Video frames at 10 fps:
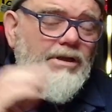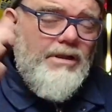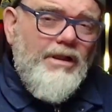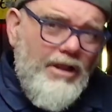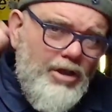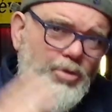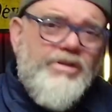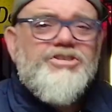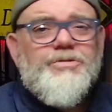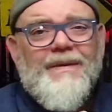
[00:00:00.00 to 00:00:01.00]
Lower
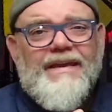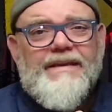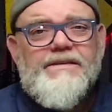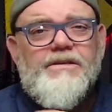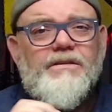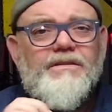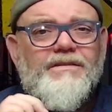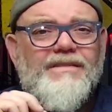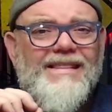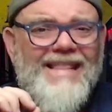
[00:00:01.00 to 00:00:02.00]
the speed,
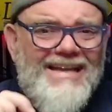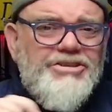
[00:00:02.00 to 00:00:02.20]
the less